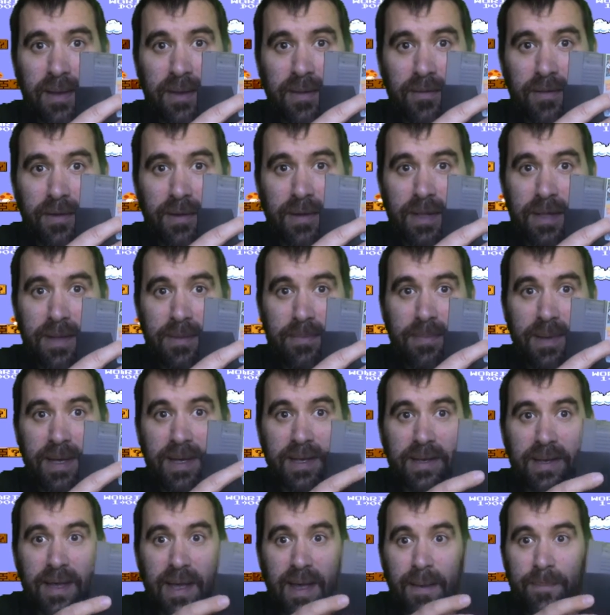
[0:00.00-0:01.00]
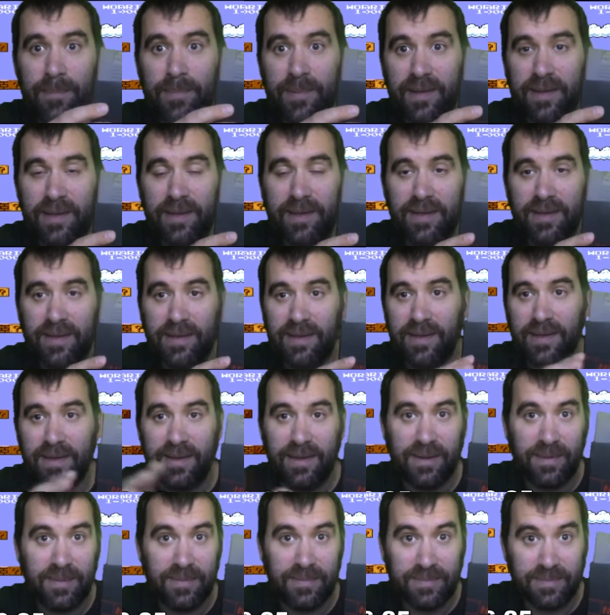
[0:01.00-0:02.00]
really big, epic
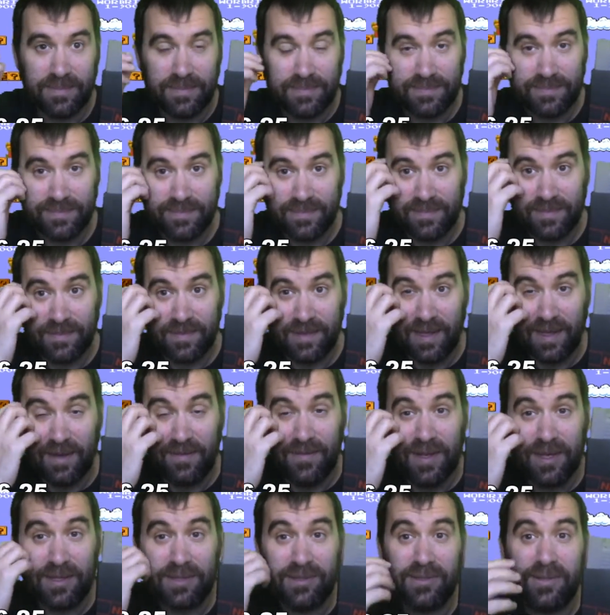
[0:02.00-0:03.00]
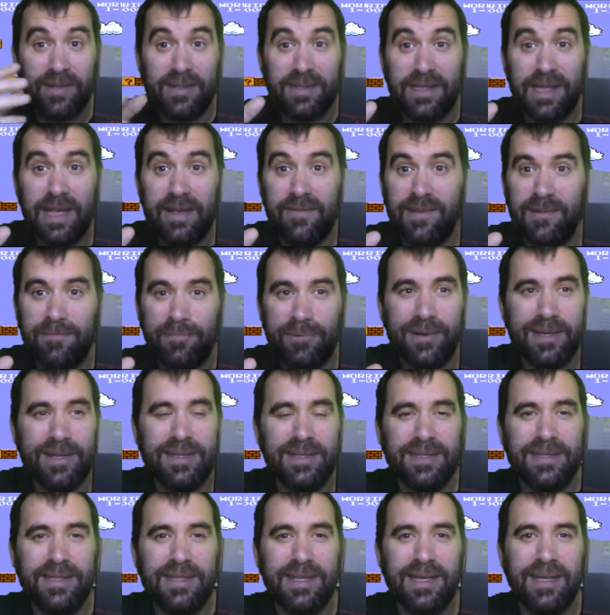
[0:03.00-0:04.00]
adventure to save the
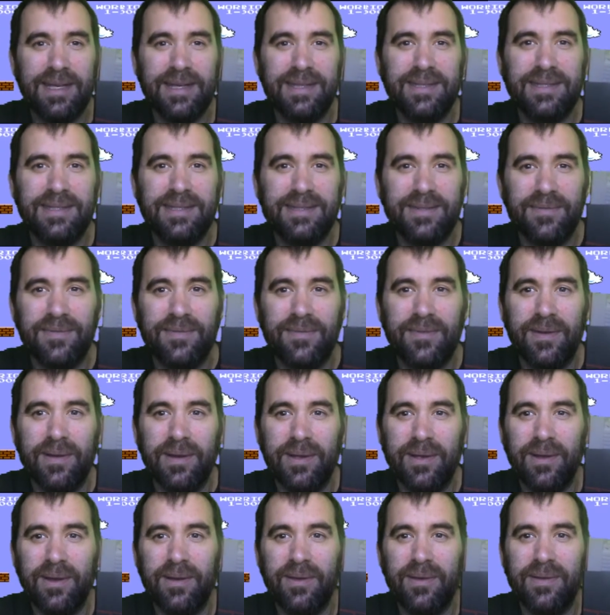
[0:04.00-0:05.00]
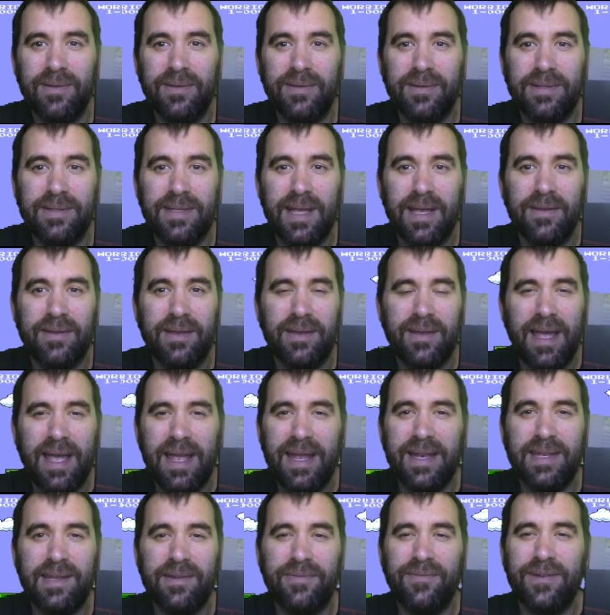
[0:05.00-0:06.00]
princess. Go set
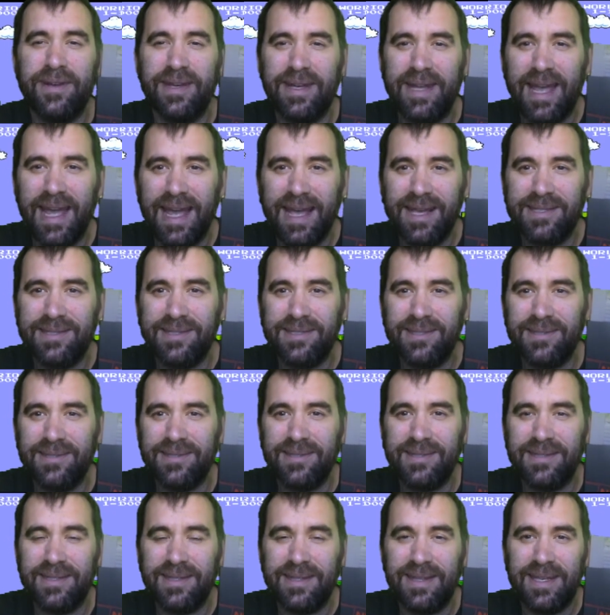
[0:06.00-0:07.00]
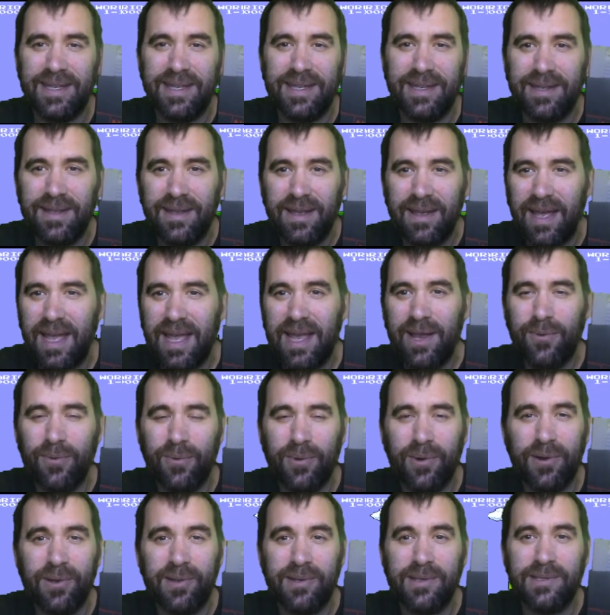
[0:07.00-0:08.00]
8 different castles at the end, 8
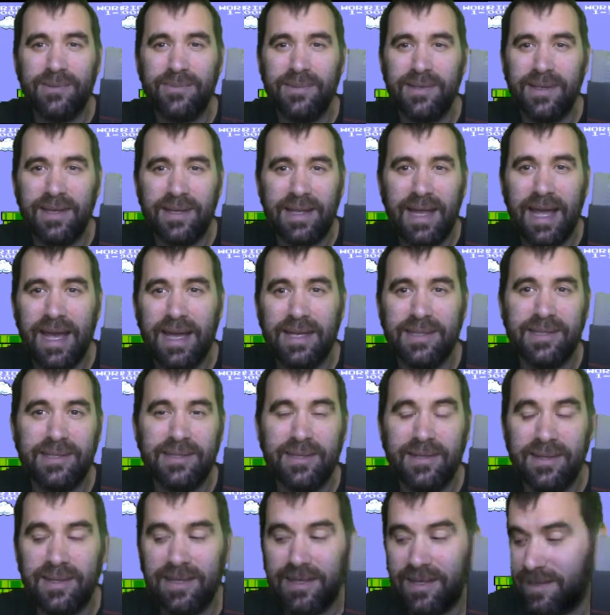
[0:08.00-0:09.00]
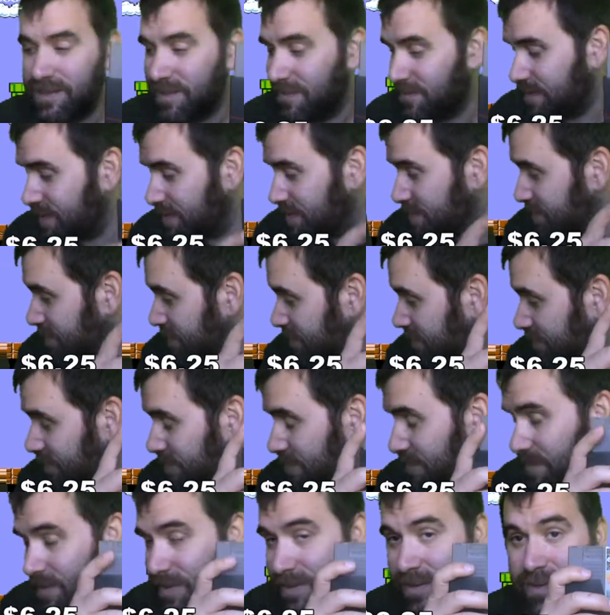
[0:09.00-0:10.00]
worlds with a castle at the end of each of
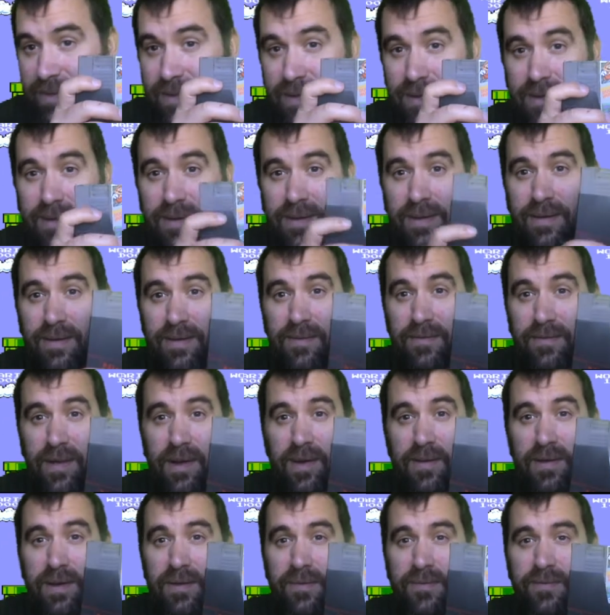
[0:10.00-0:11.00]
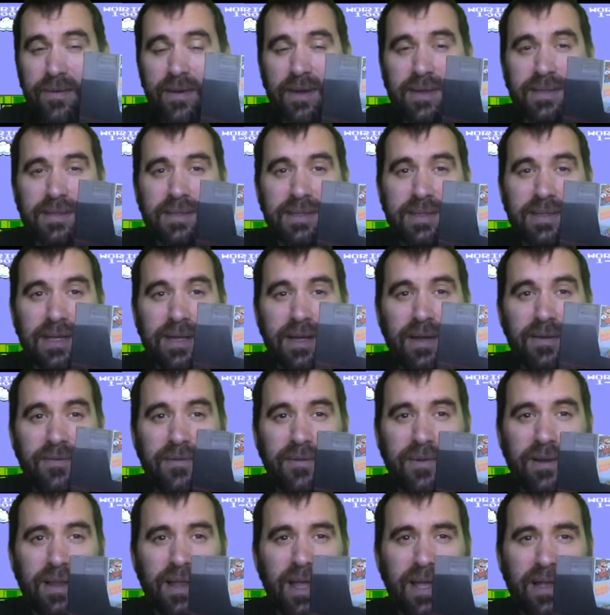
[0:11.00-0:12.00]
them. Very fun stuff.
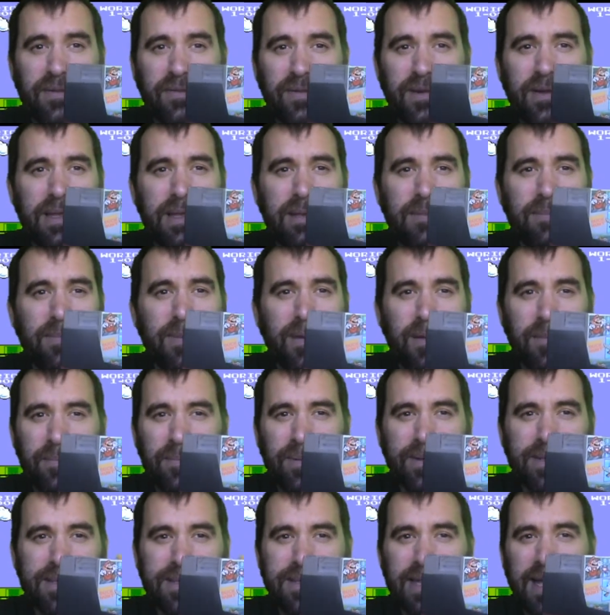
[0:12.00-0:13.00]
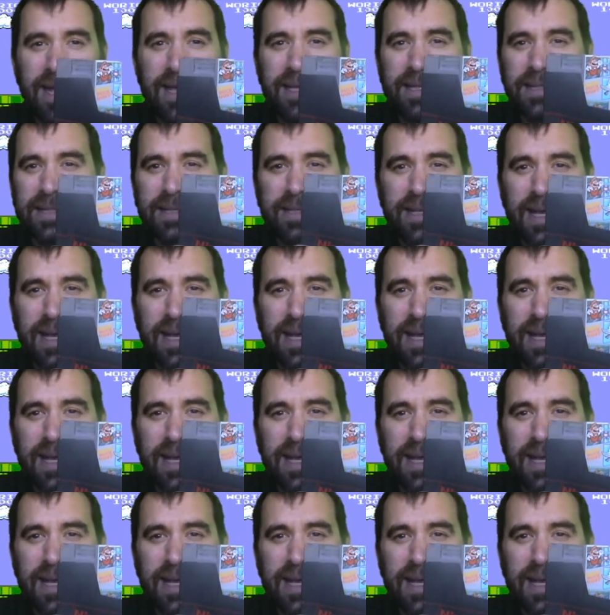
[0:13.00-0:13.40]
Like really precise